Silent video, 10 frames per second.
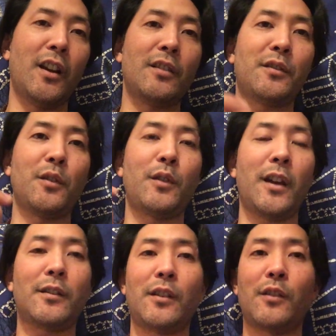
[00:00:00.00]
So
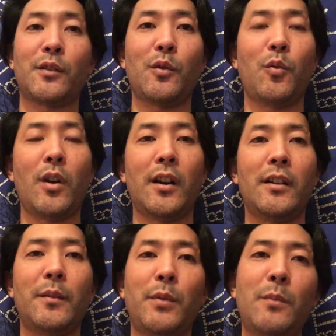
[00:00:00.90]
that's also
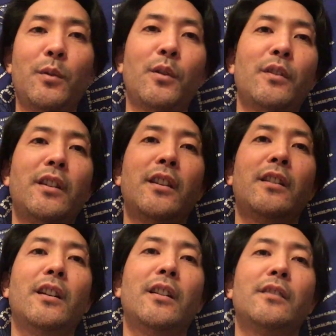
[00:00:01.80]
why people don't
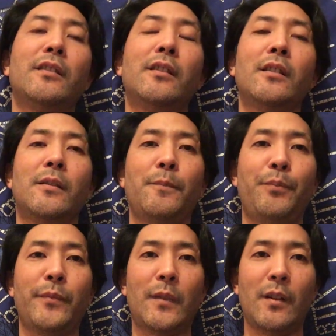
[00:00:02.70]
think that um,
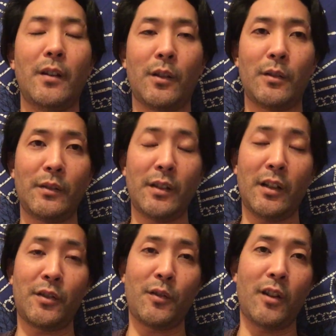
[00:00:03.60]

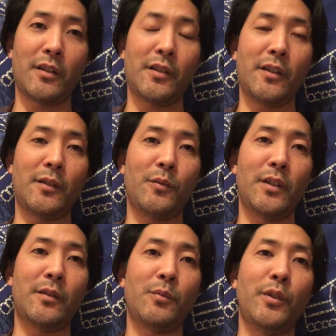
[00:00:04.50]
astrology is,
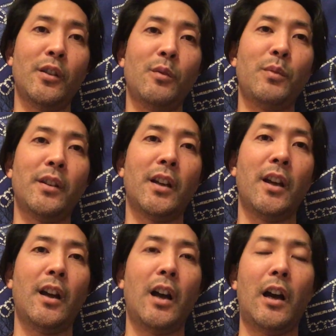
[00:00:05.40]
is real, but
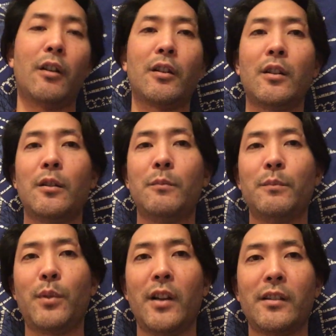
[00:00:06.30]
how
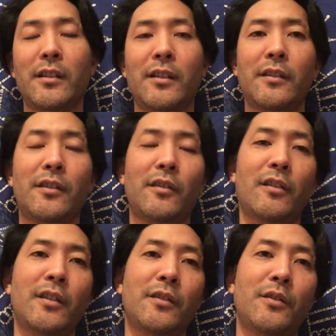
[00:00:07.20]
come presidents
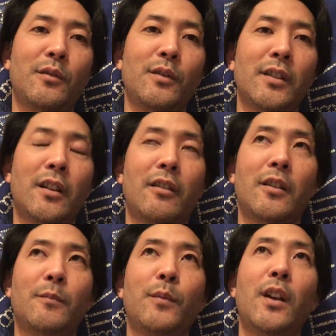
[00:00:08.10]
are into it? How
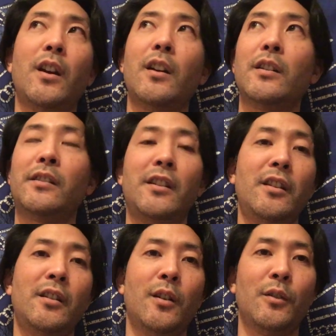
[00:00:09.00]
come
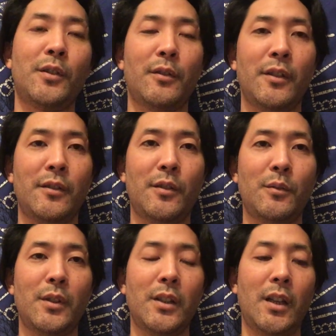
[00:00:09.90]
CEOs are
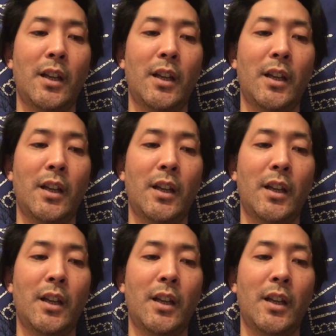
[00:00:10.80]
into it?